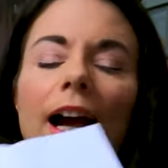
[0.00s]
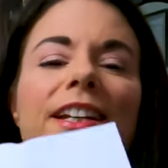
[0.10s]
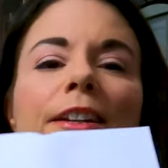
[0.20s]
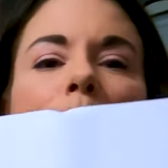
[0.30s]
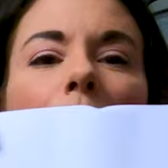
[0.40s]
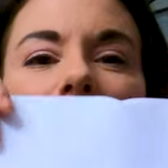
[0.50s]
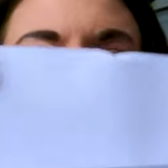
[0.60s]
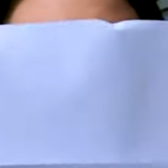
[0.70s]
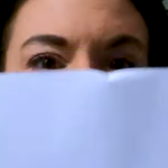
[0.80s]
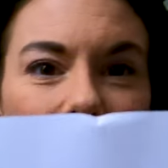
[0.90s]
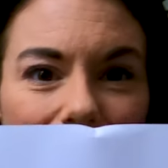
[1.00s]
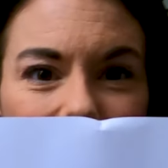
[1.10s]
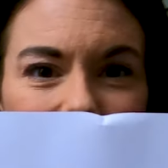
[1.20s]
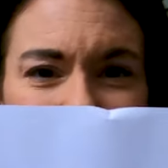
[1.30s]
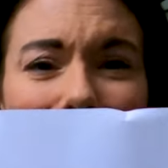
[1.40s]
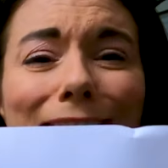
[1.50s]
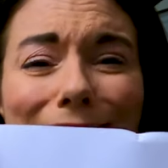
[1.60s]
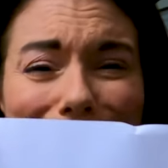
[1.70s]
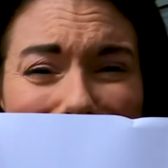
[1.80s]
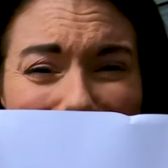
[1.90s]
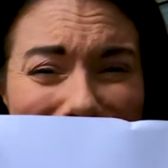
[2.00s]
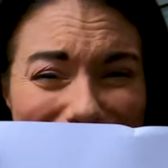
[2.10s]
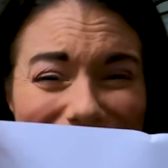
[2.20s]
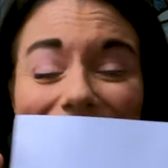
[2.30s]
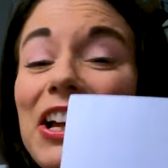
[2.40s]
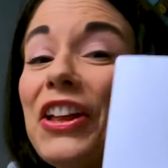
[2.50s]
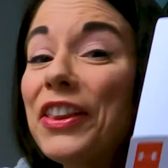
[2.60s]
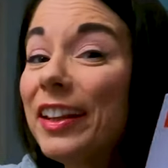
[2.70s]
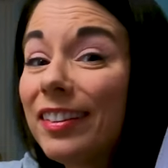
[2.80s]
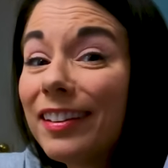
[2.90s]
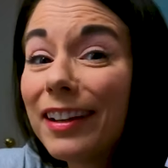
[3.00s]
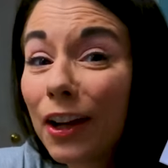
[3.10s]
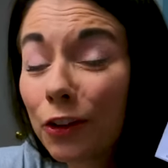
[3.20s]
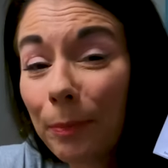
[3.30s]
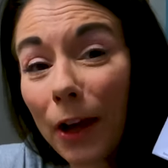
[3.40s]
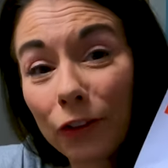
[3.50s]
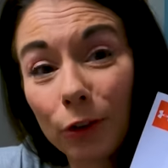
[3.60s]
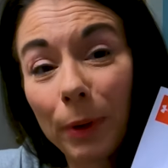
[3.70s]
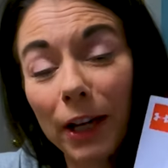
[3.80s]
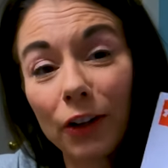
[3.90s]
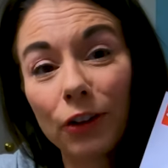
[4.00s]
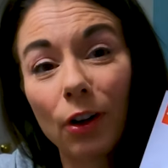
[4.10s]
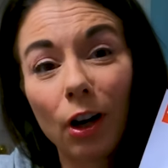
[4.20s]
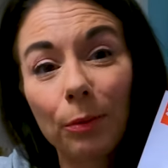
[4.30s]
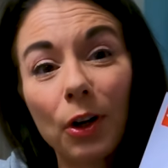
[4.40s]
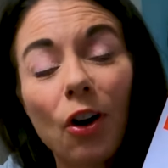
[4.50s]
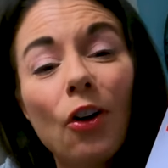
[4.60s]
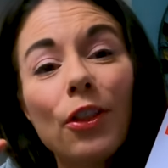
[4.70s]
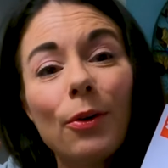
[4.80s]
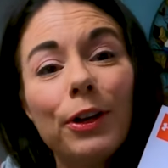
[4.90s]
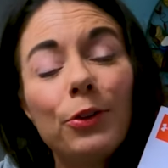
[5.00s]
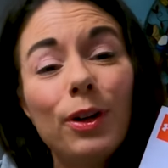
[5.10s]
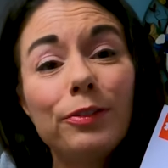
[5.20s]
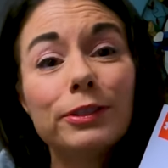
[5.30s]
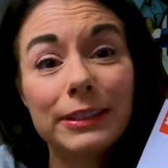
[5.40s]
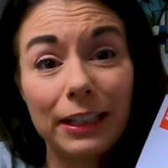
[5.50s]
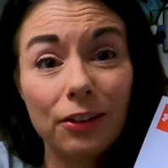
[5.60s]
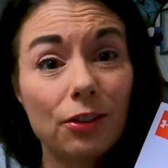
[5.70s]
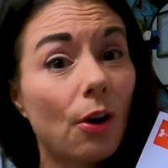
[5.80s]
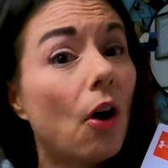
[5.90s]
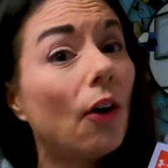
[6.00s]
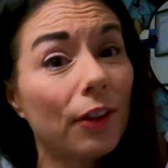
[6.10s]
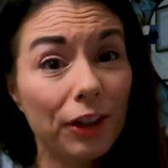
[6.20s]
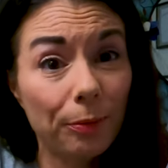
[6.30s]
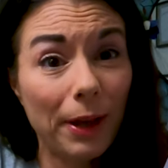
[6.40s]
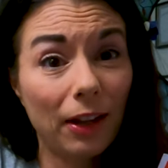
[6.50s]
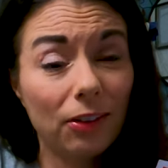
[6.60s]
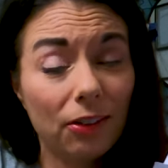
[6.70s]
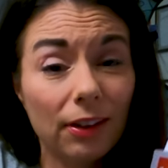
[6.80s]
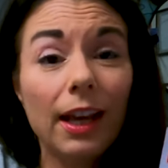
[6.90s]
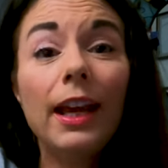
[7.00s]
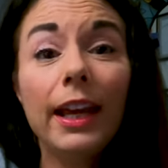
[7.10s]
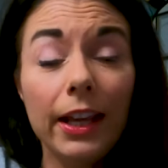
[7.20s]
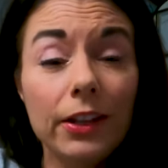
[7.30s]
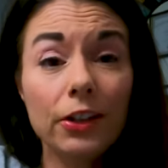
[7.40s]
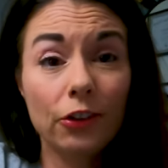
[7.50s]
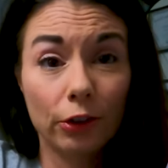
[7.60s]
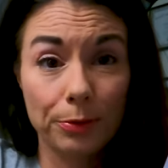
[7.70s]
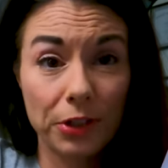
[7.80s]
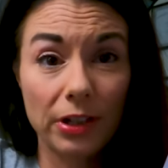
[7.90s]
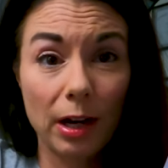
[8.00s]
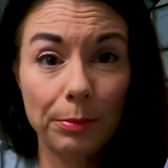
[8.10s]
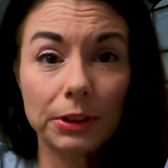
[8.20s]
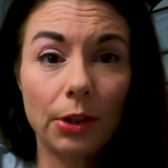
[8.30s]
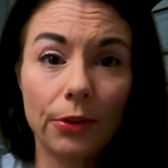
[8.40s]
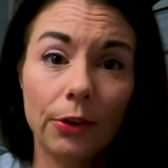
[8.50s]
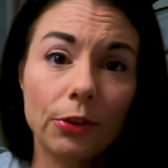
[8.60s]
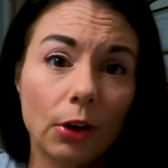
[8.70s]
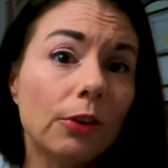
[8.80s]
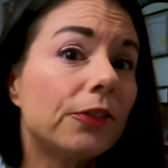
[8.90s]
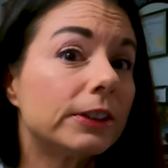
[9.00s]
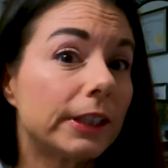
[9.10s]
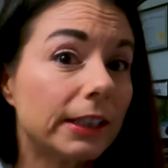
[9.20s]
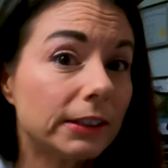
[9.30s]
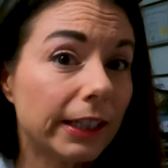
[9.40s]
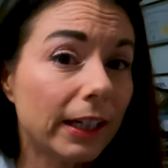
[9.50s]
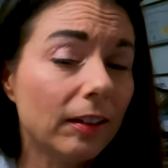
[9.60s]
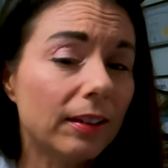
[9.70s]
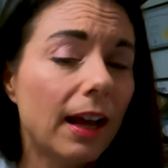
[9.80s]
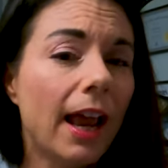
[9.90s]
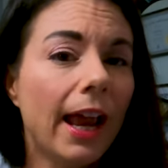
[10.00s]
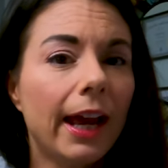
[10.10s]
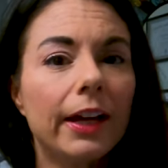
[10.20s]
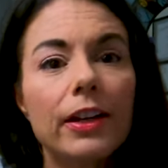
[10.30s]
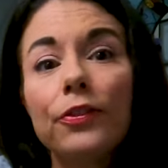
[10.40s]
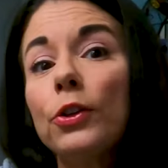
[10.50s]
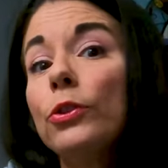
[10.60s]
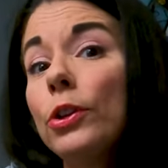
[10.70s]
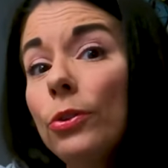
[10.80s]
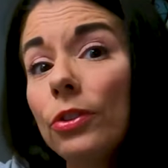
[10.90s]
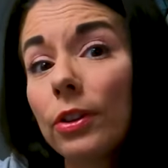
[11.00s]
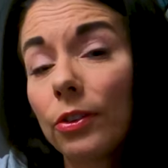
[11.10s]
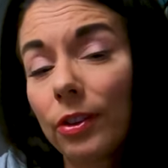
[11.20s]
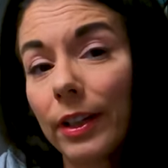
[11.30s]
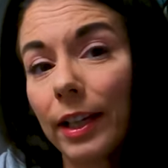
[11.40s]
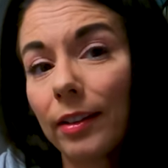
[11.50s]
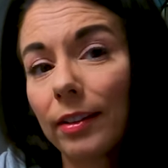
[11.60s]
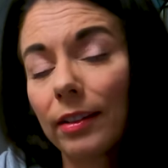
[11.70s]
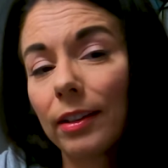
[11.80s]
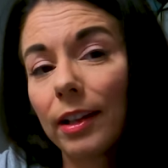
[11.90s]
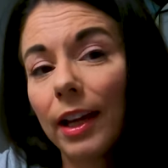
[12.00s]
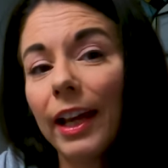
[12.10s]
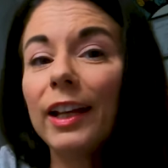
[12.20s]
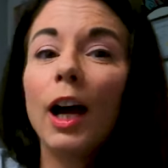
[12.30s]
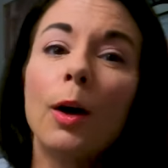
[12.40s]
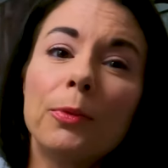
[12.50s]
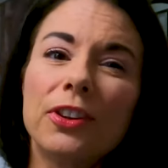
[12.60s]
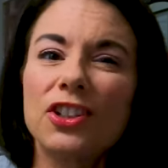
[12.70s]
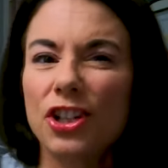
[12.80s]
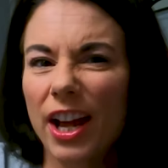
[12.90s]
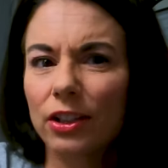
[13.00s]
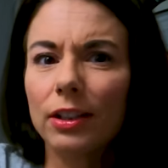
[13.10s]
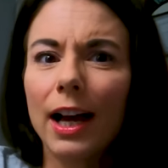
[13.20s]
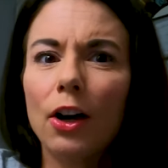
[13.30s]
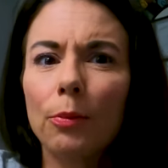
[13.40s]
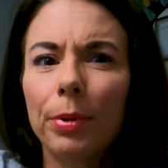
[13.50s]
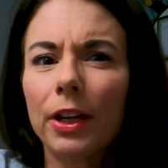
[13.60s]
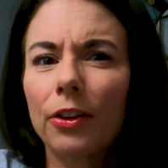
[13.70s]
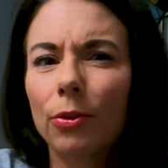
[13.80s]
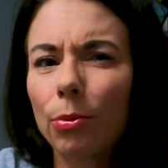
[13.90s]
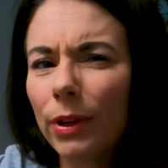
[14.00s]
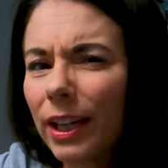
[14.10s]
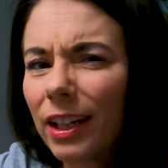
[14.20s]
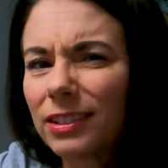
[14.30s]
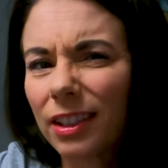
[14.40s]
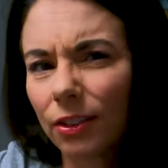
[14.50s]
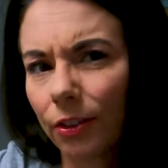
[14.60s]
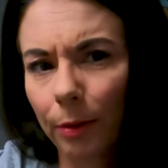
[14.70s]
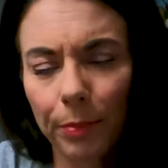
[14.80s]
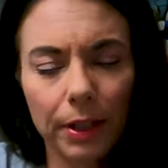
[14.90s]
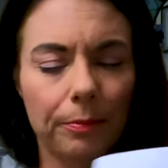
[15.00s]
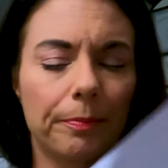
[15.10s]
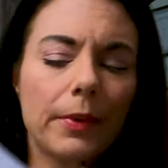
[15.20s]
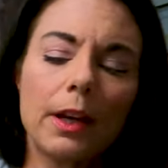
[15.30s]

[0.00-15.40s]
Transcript: I did pay for this. This is not sponsored by Under Armour, although I do have links to all these masks in the description down below. Those are affiliate links, and if you use those links, it helps the channel out because we get a little something.